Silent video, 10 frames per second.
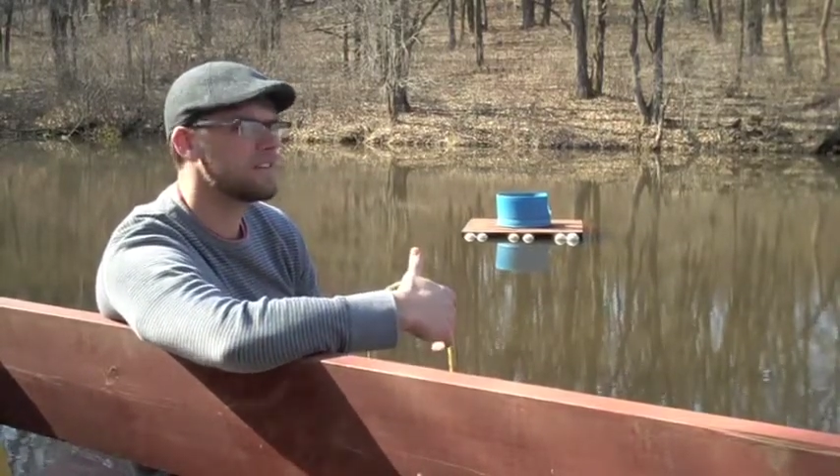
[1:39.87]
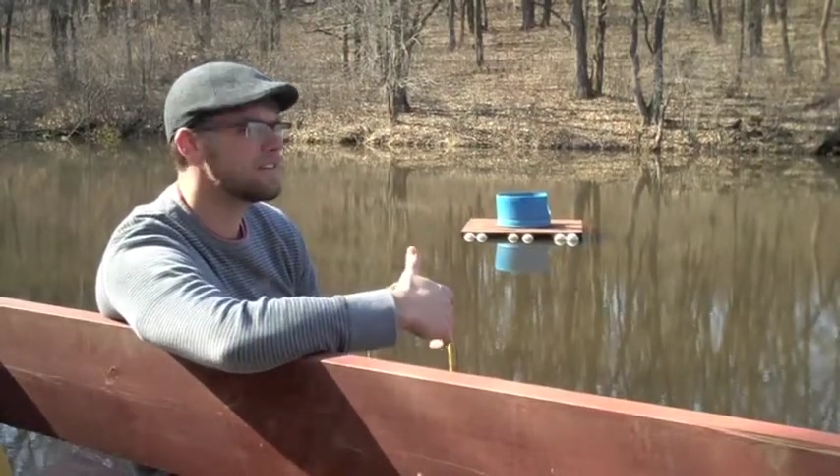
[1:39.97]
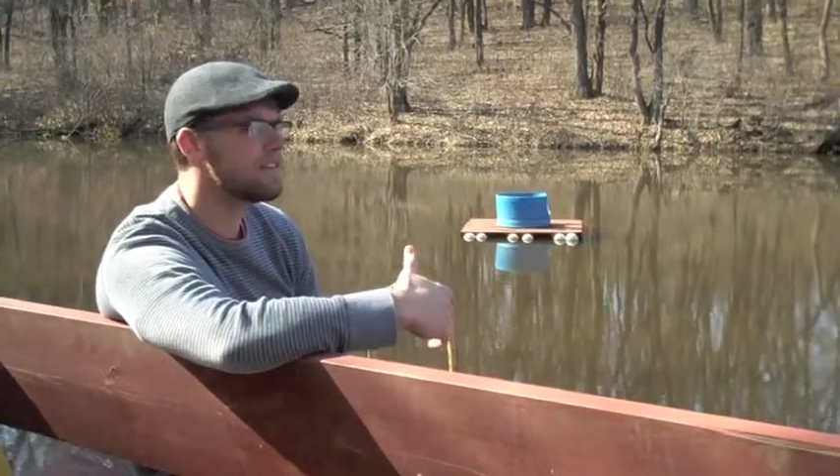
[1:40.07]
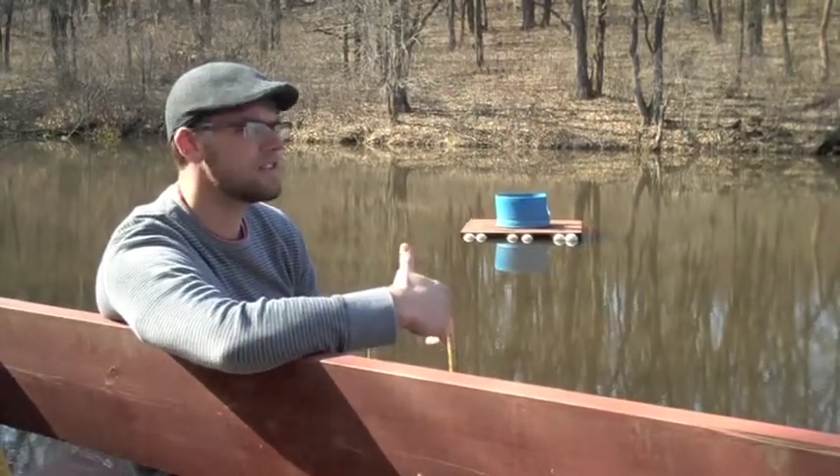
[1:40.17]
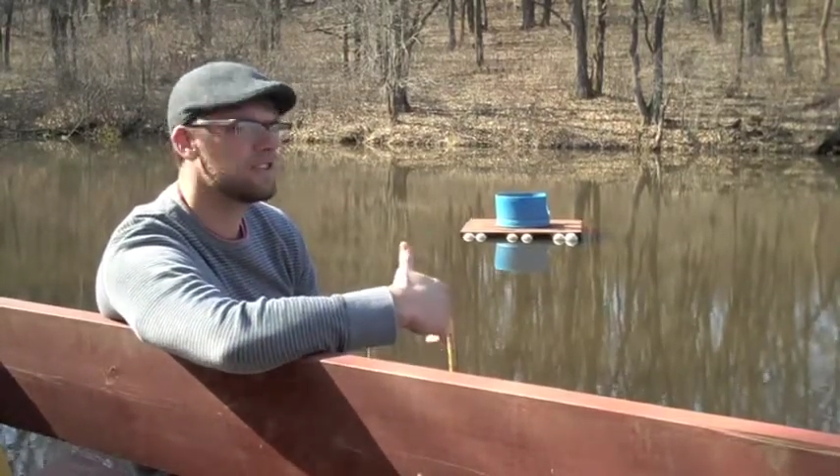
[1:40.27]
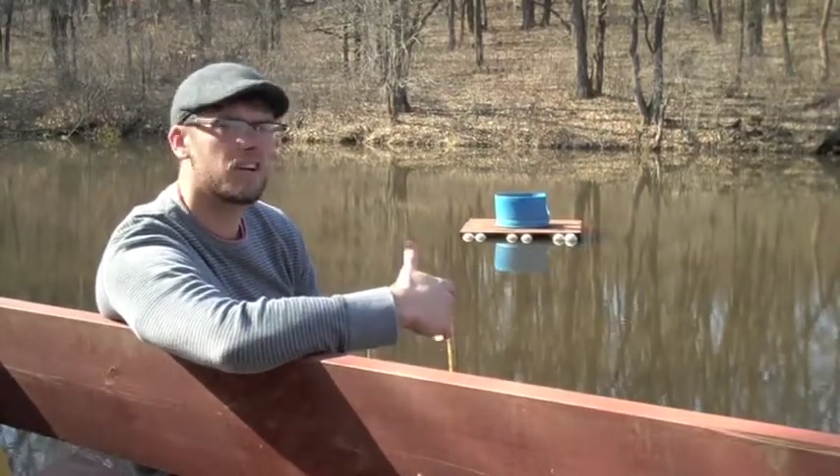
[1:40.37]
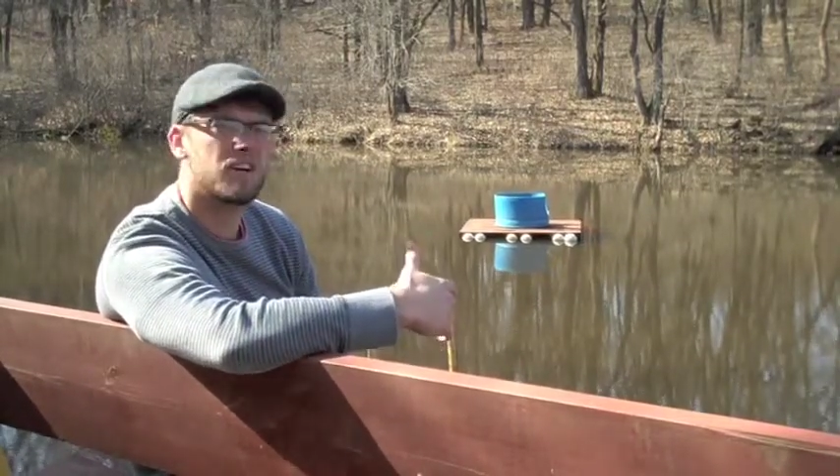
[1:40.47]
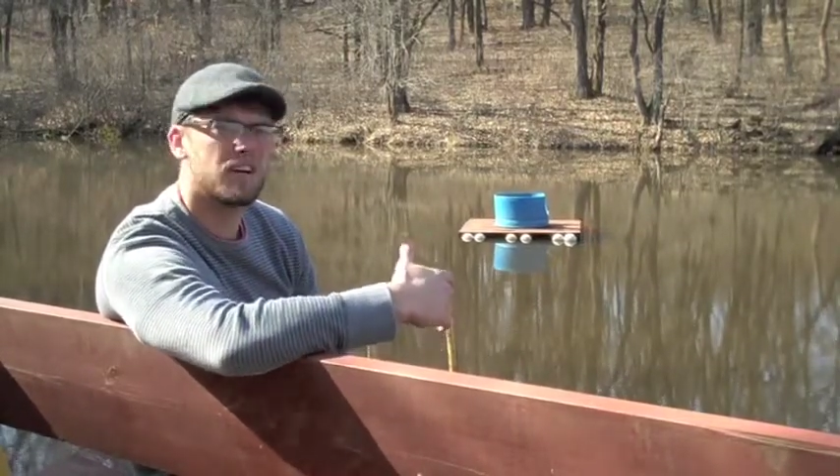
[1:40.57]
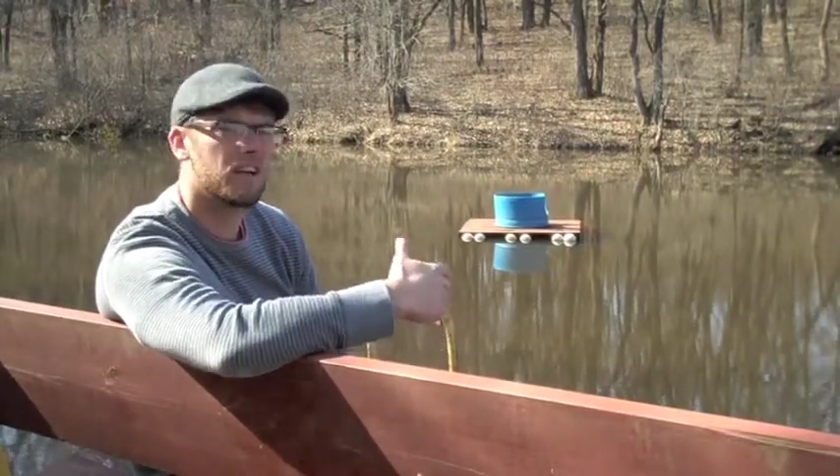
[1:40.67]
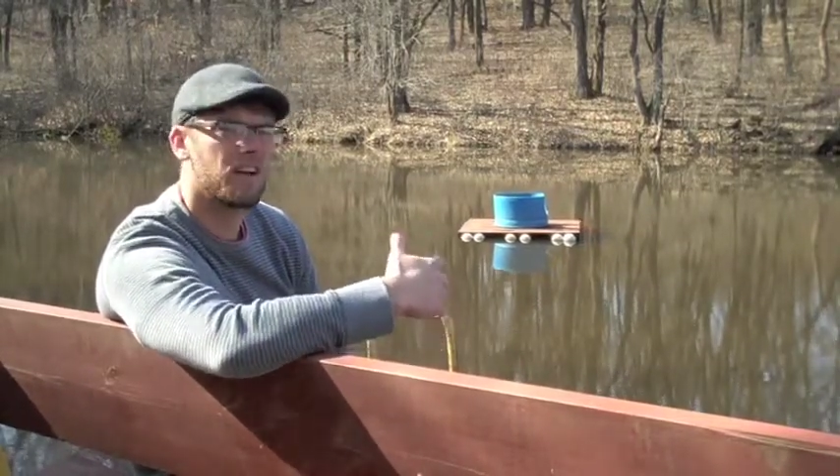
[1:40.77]
to
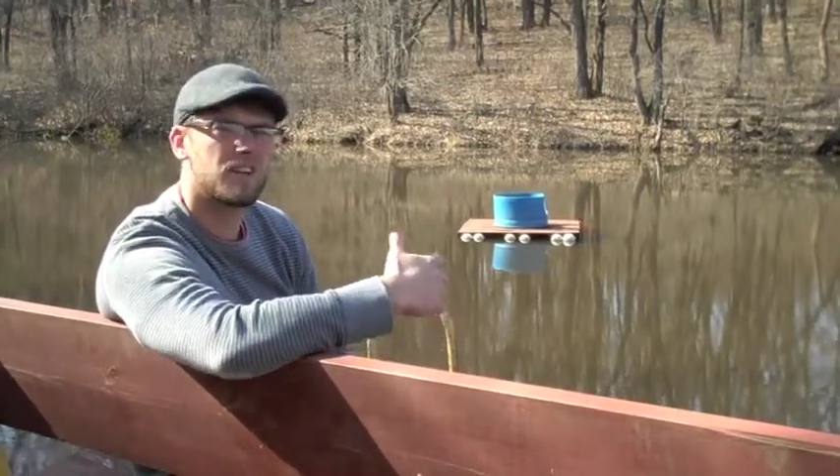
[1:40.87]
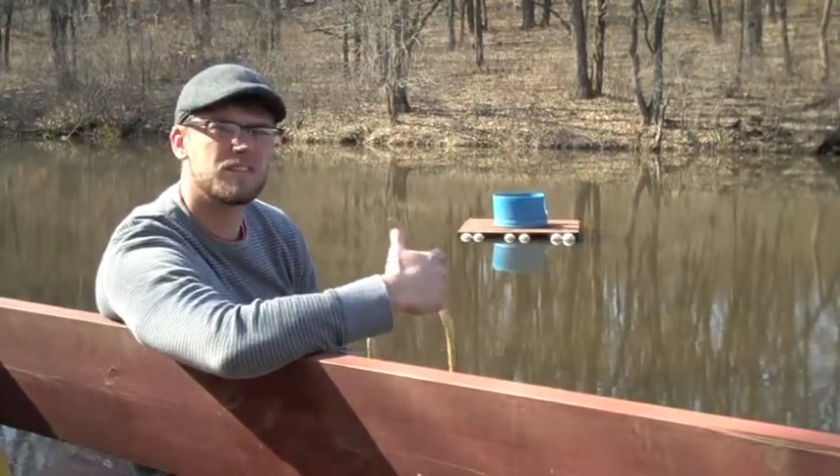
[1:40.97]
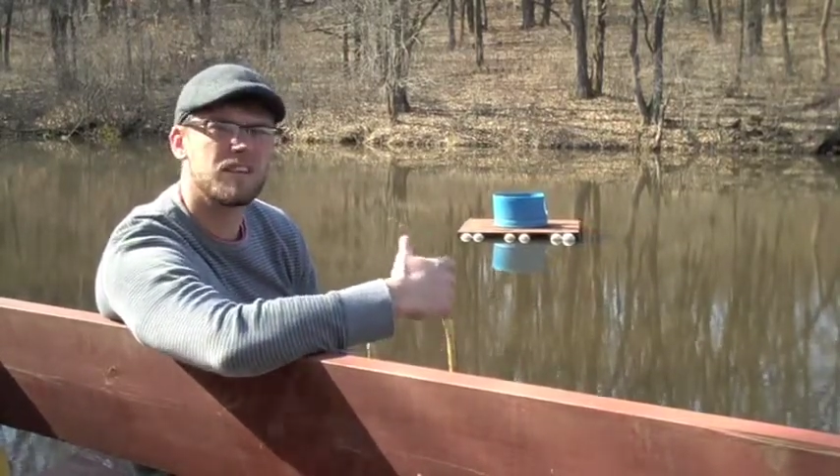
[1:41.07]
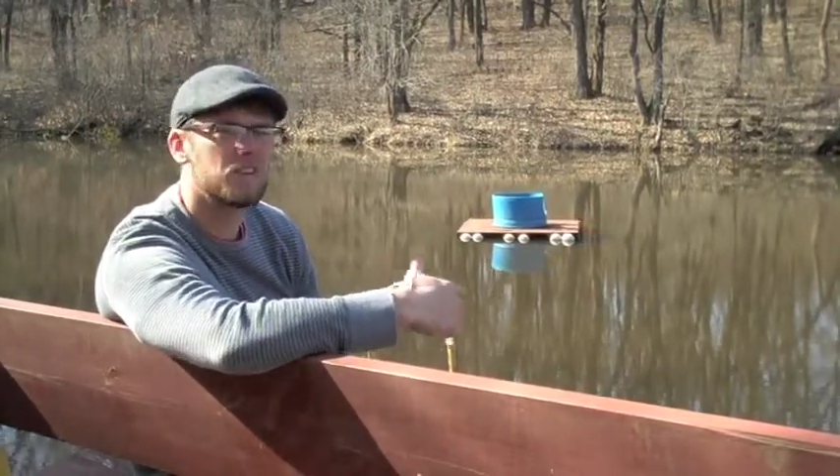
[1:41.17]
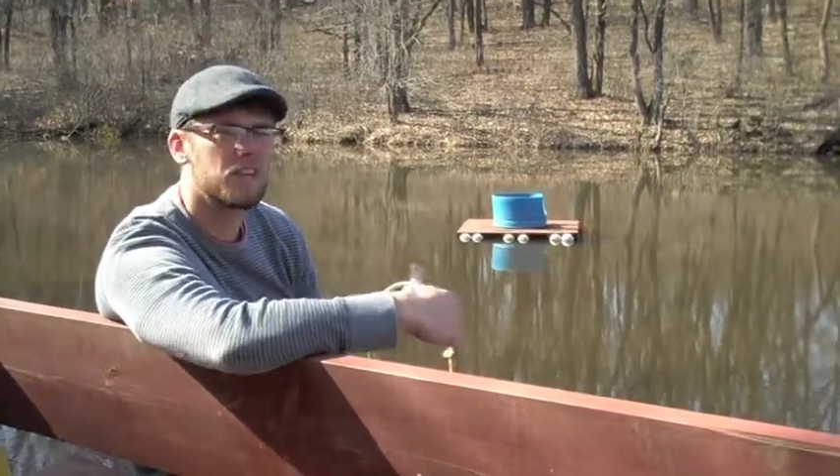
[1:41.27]
share a single